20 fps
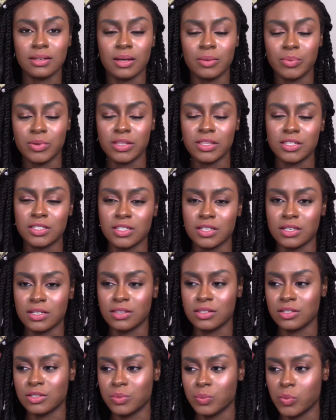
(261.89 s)
put this on
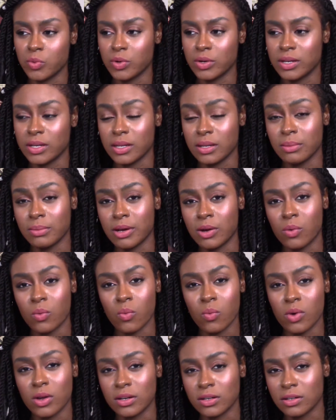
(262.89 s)
this morning at about
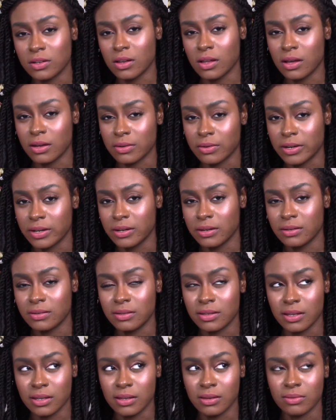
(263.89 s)
1 o'clock,
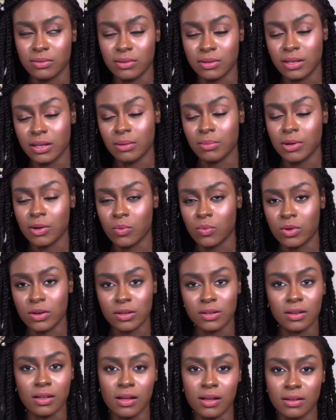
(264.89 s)
at about 1
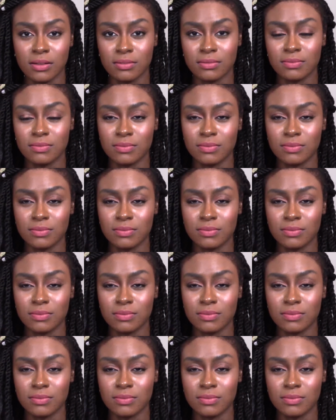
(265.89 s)
o'clock